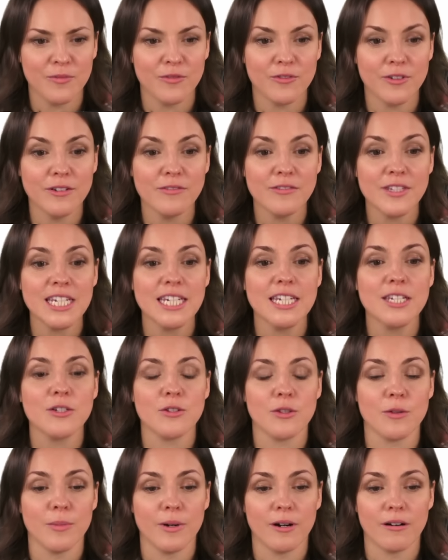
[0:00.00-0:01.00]
50
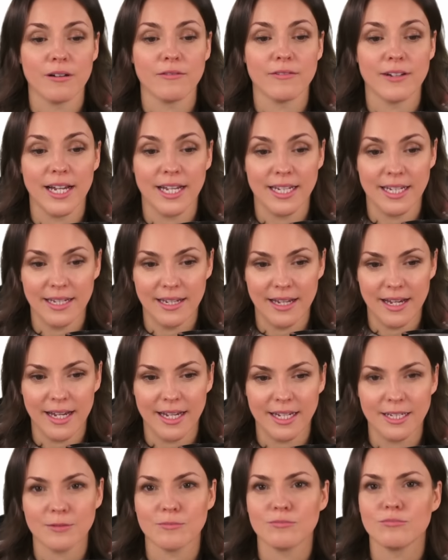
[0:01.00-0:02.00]
to the power of
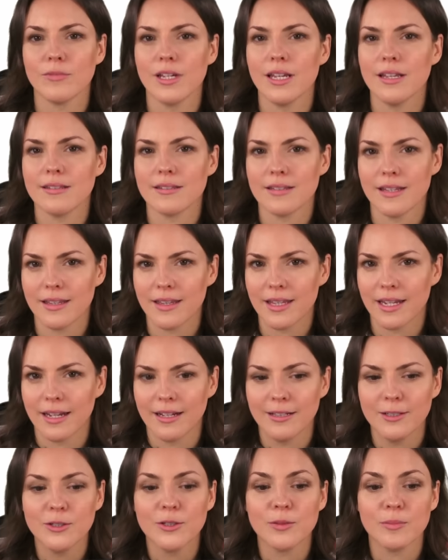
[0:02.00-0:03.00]
99 is nothing
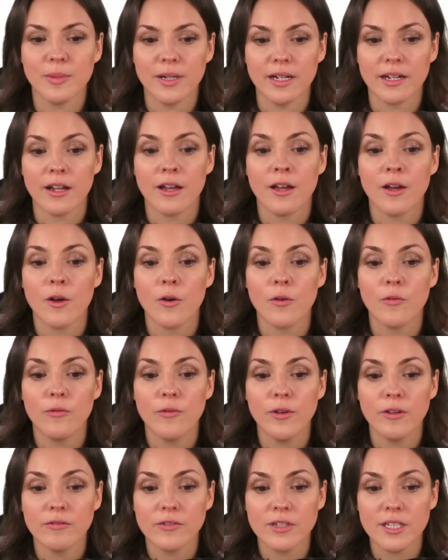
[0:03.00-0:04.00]
else but
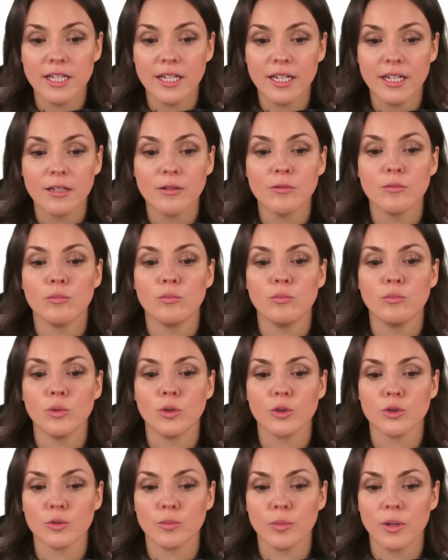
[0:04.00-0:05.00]
50
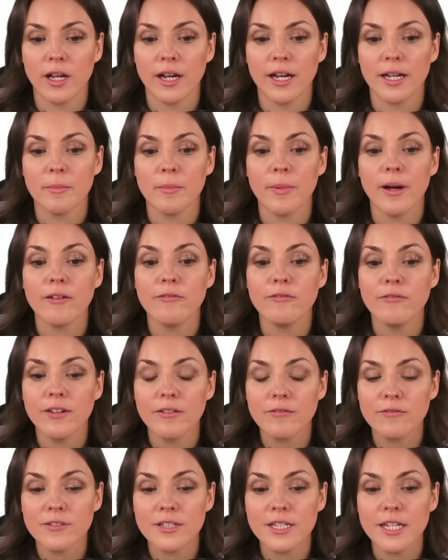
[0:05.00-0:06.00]
multiplied by
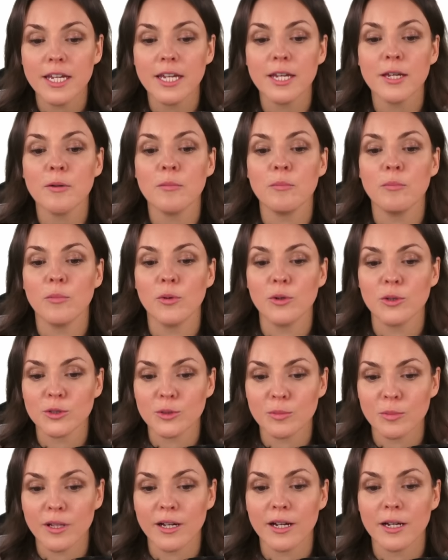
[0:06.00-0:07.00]
50
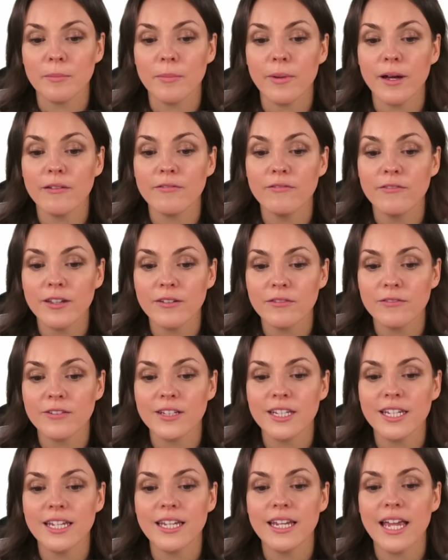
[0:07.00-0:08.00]
multiplied by
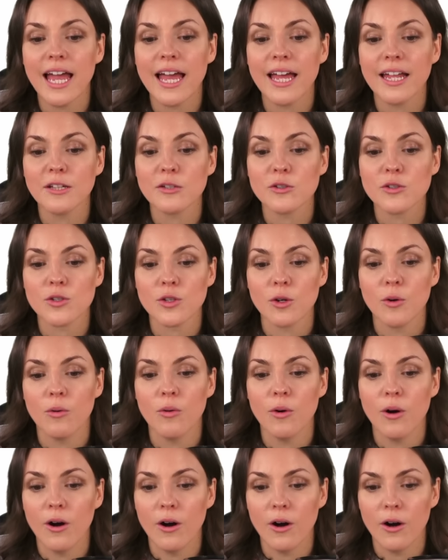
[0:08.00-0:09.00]
50 and
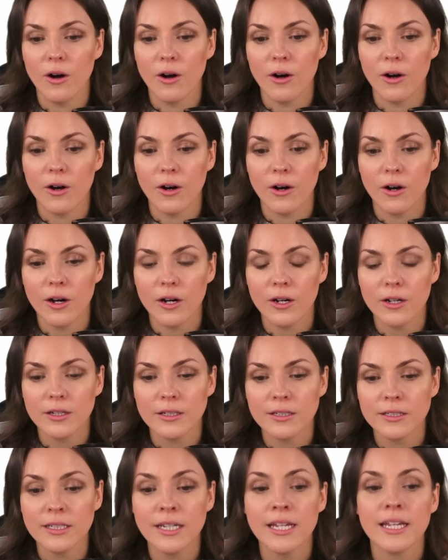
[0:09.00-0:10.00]
so
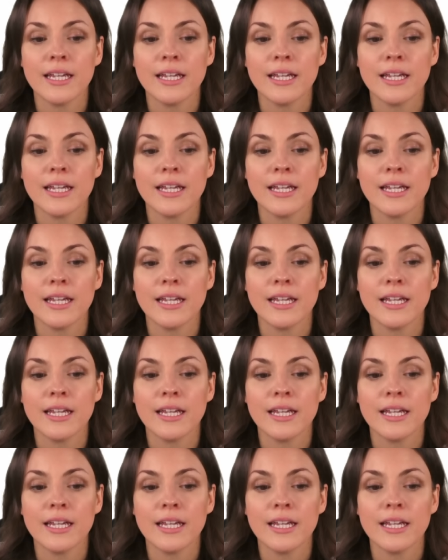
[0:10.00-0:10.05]
on